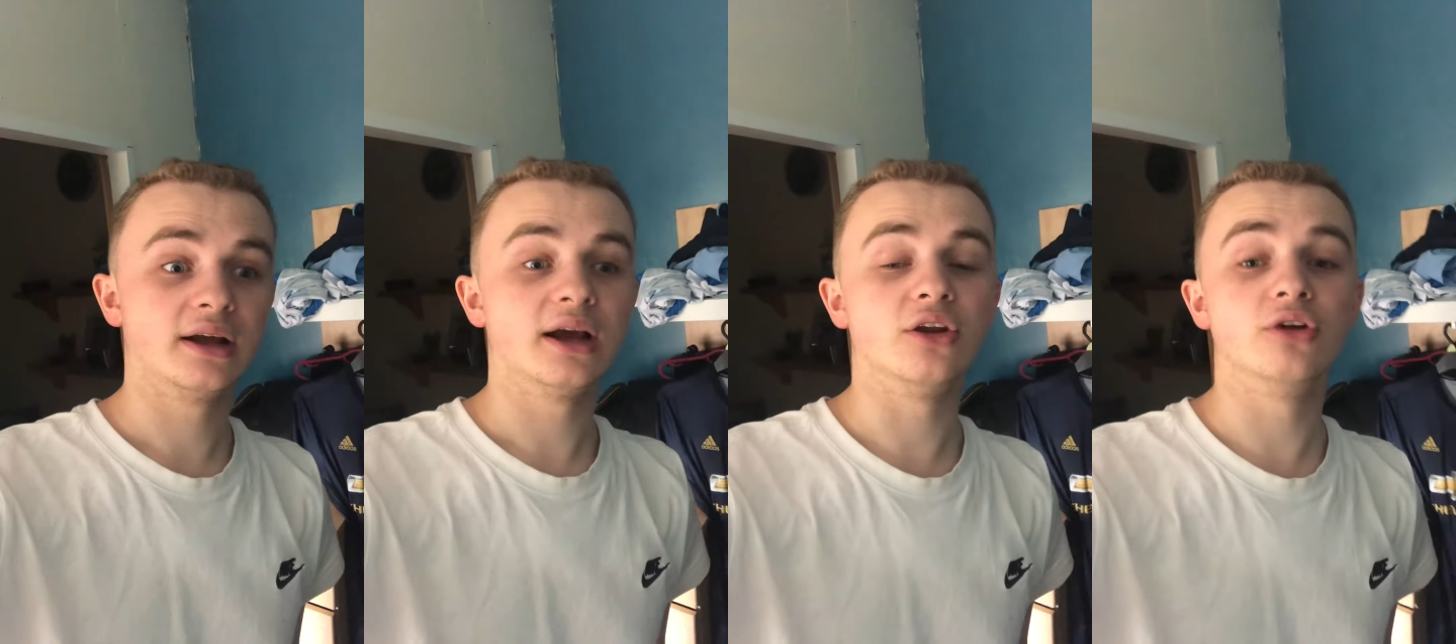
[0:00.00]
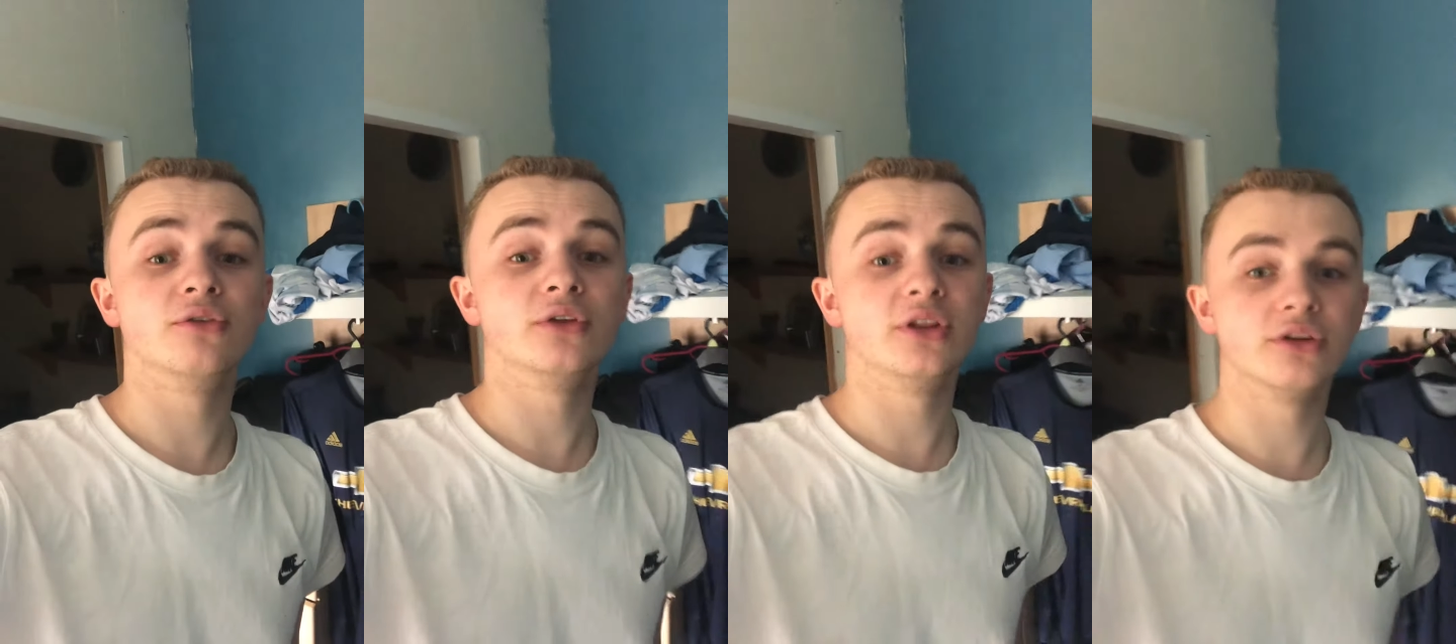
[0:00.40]
and
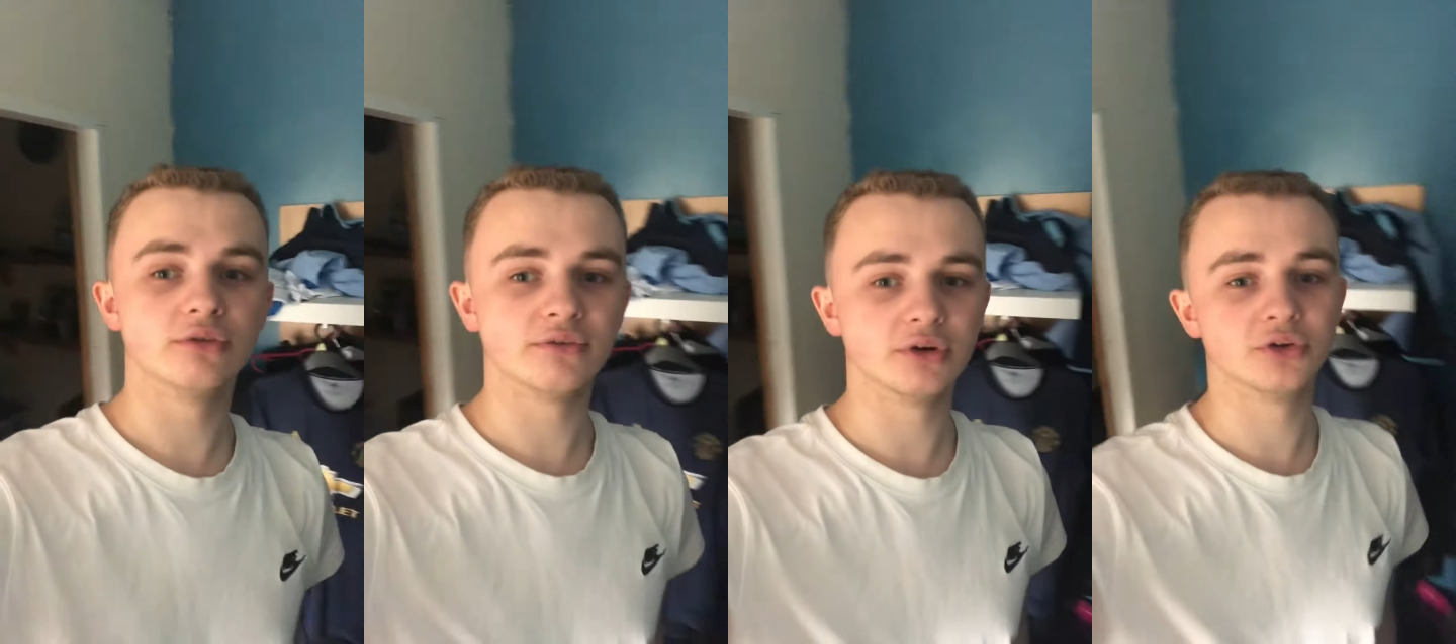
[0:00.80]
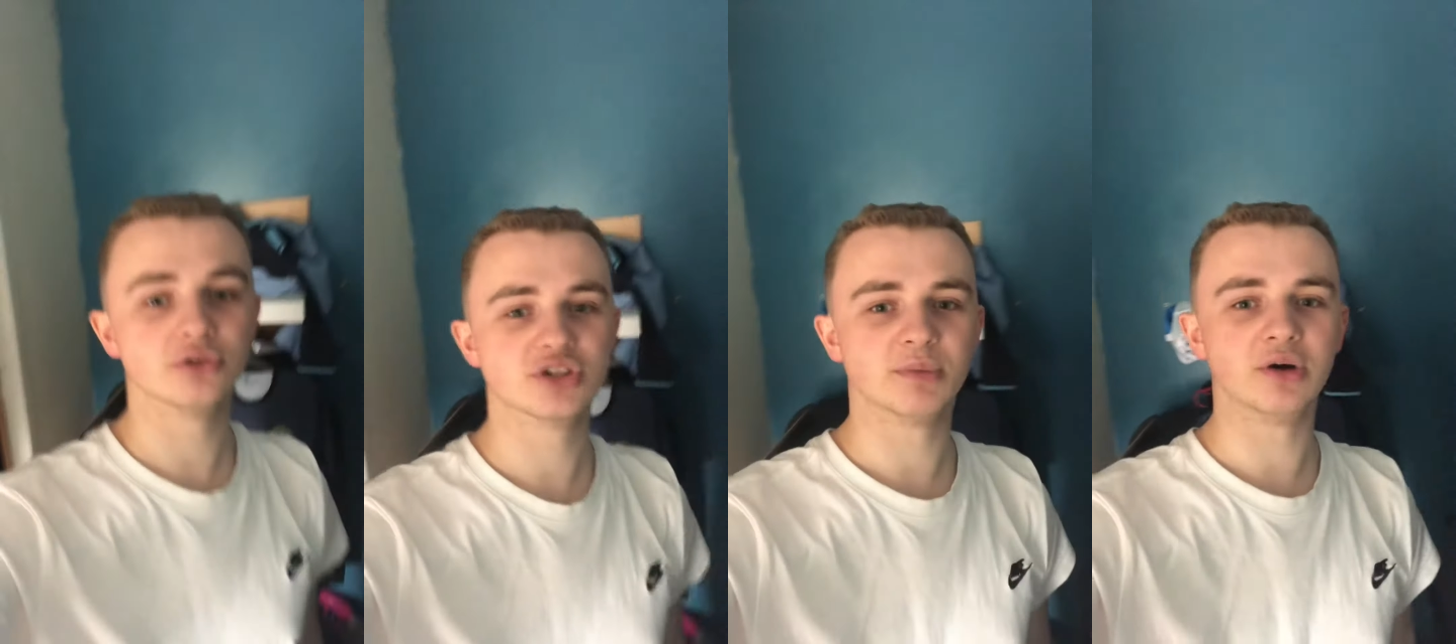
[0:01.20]
hopefully the review I do
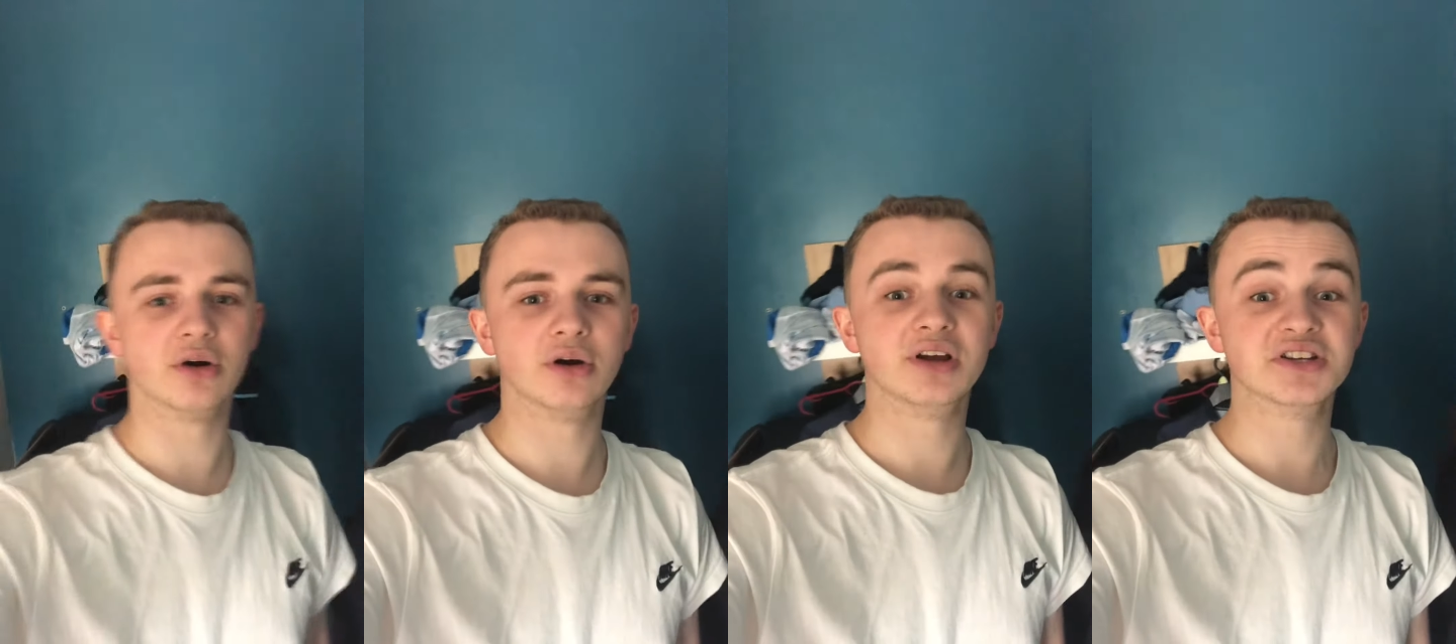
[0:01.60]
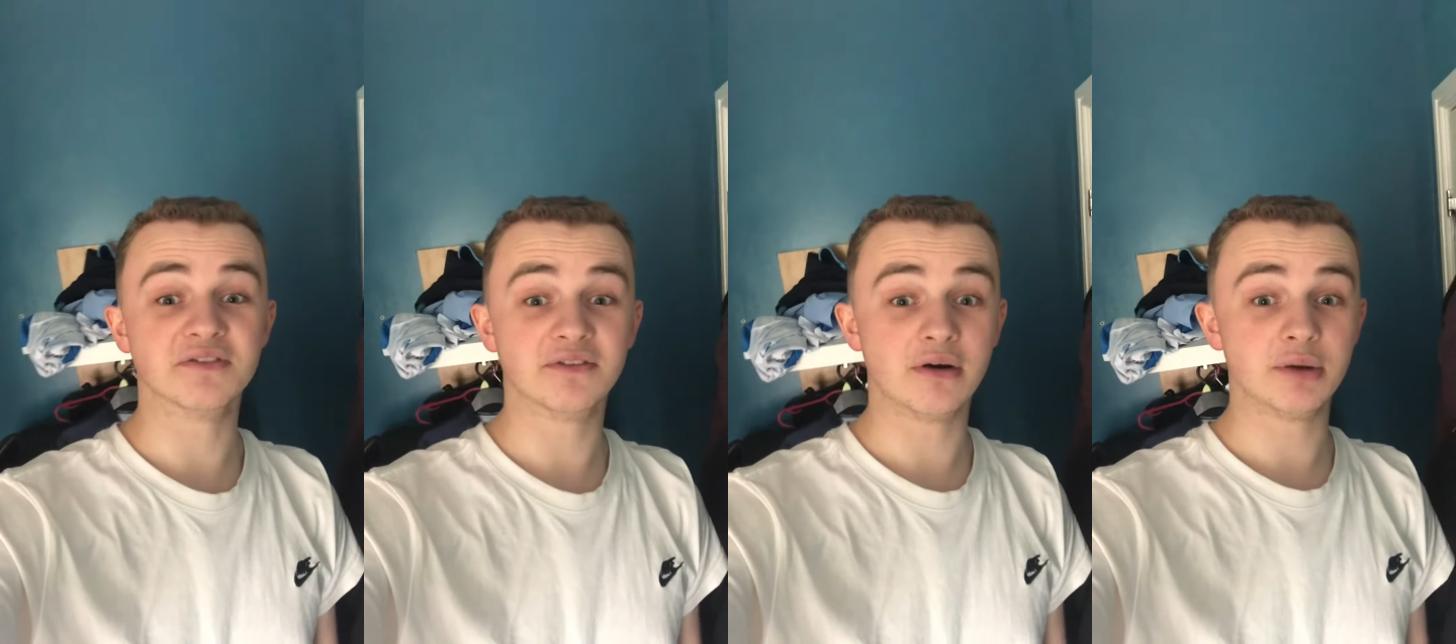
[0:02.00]
tomorrow is a
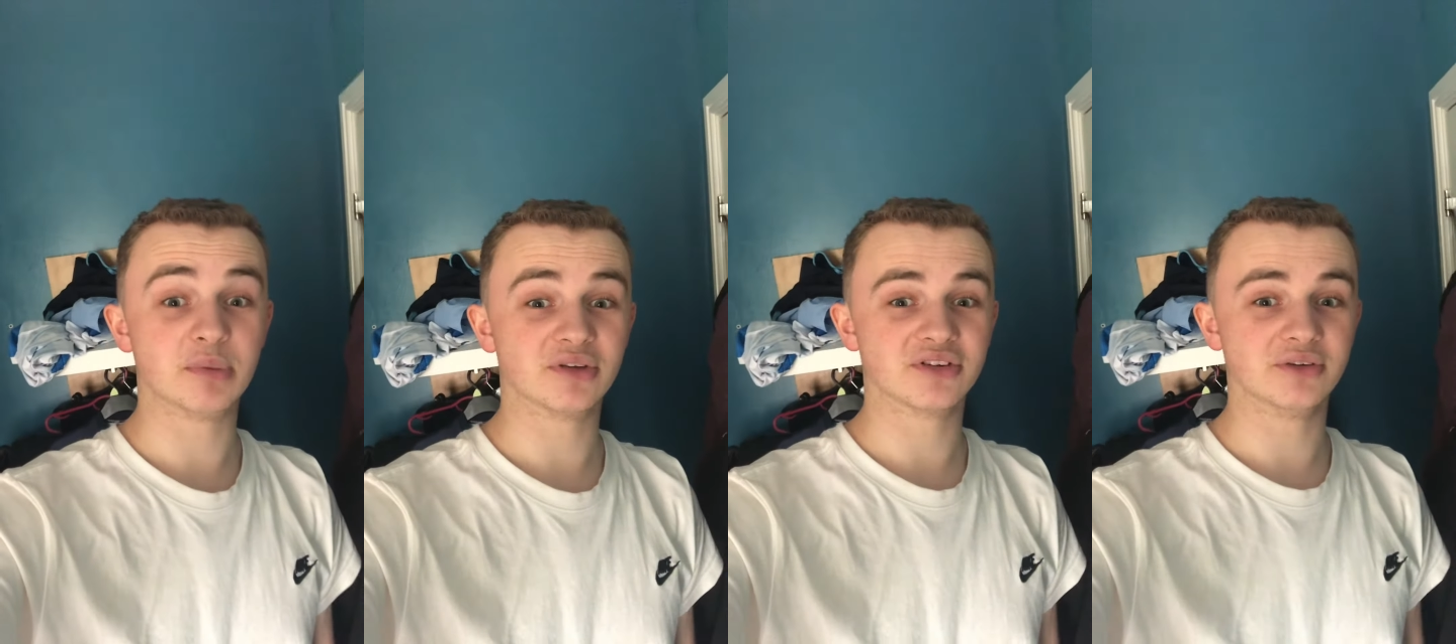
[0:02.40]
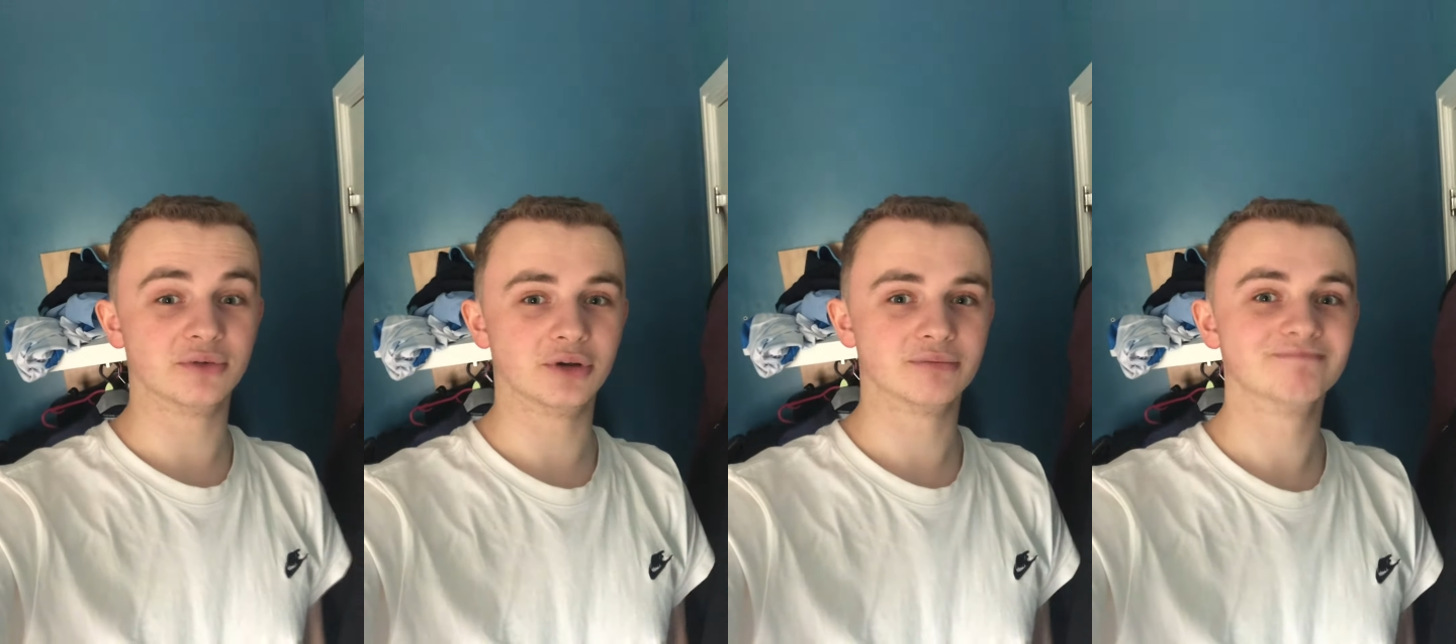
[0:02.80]
very positive one.